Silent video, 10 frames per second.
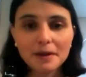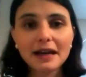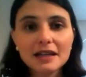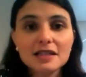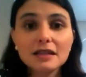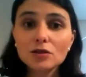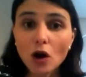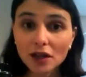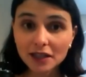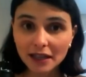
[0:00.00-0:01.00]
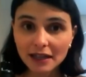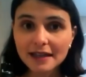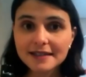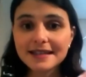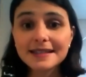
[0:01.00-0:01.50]
Because
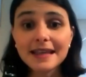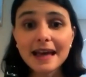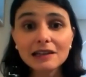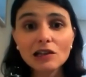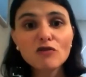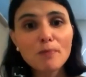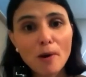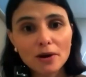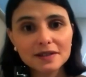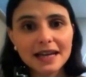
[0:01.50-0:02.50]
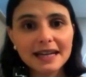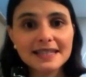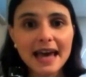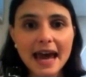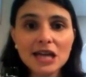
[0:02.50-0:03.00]
tawny is a style of port that
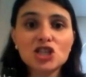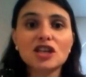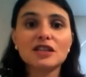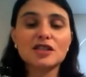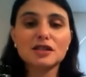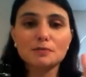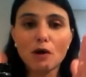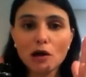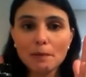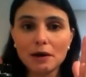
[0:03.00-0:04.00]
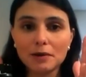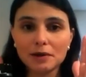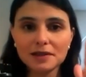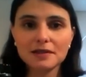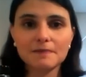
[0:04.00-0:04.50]
is aged in small
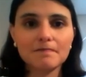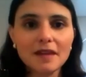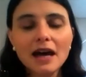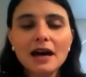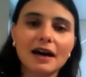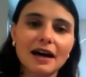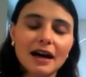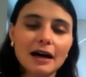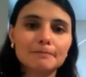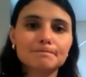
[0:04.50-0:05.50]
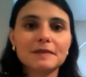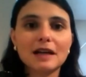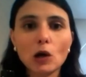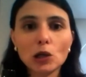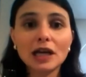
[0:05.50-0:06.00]
barrels
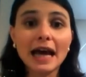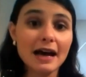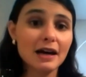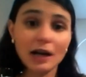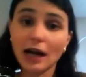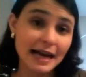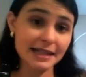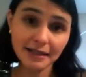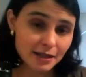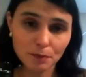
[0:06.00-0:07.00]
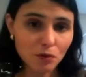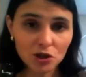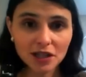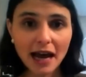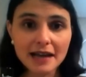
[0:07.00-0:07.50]
um, called ca uh, casks,
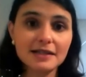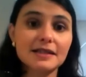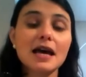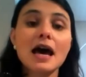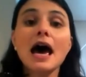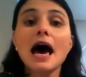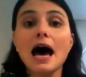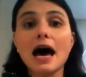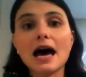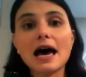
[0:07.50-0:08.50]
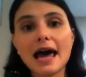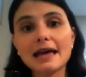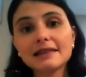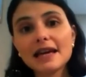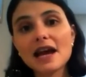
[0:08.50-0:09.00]
port casks, uh,
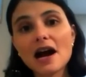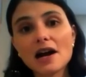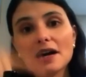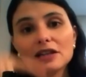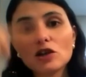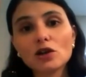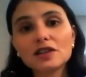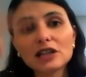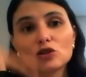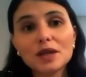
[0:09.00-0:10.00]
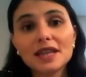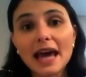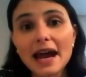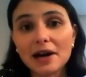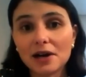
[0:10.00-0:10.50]
and they are in contact with
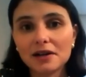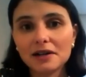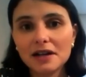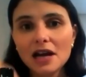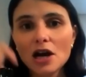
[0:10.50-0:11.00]
air.